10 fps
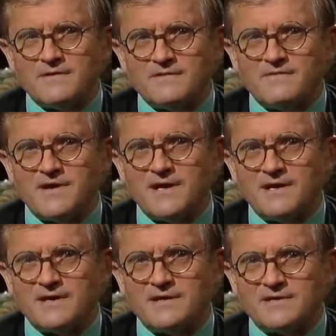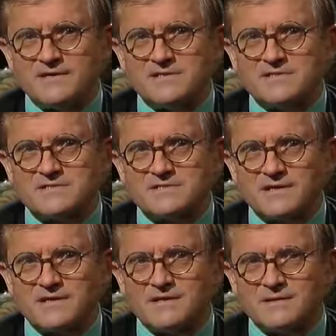Fire is,
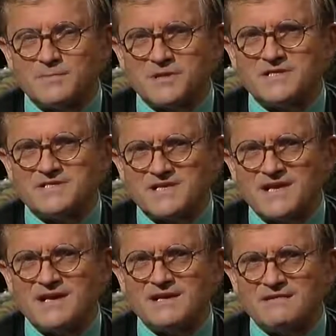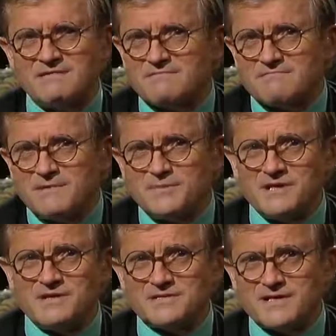but it's like, I
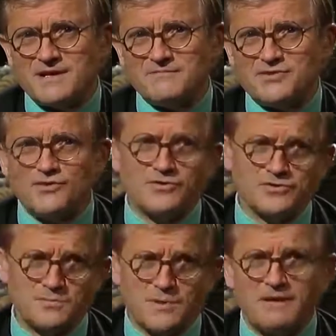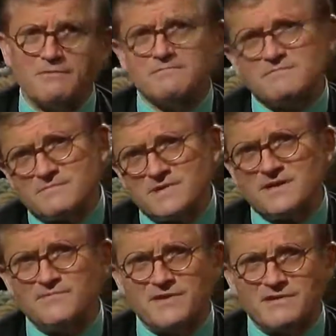mean, as I've talked about
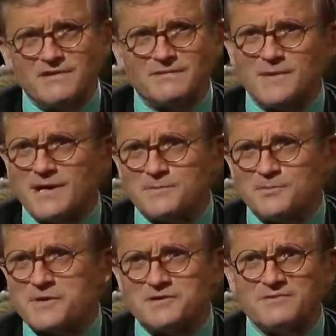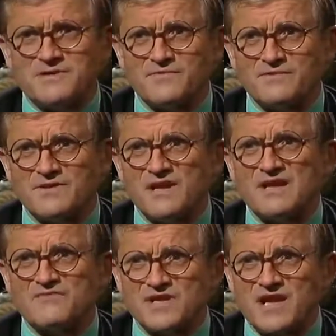living in Malibu, where you live on the
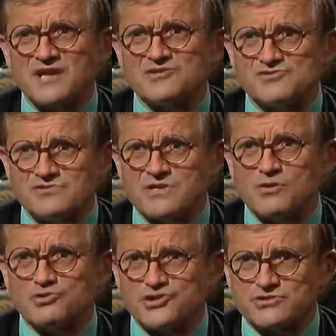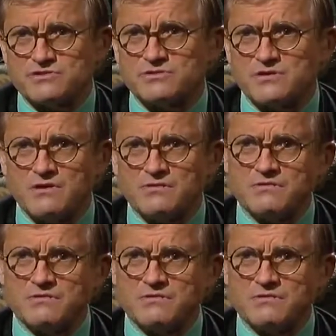living edge of the ocean,